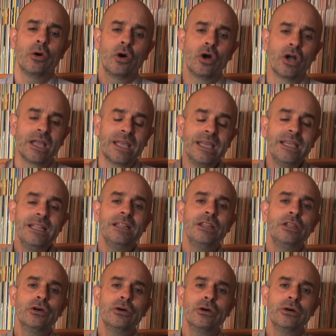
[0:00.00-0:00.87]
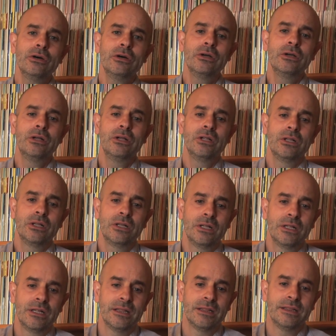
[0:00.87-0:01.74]
Once you have worked on your
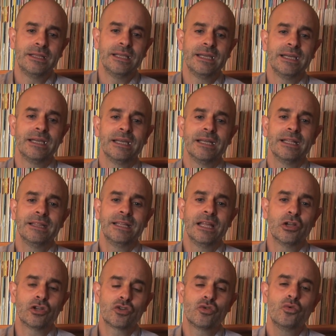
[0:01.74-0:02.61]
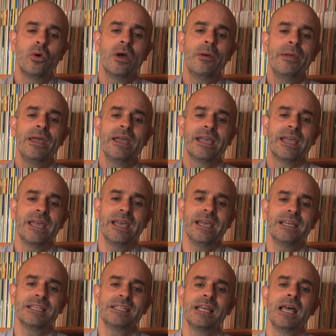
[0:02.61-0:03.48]
students' visual memory, you
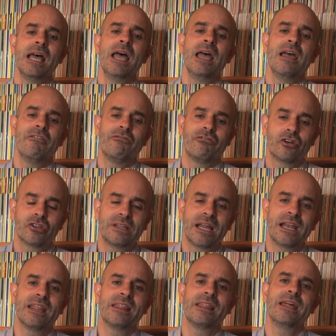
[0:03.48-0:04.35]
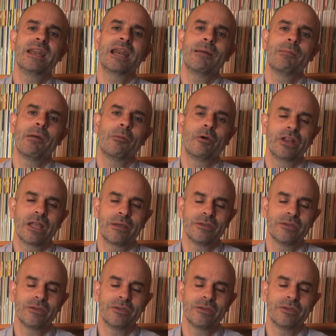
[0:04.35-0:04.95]
are ready for step number 6.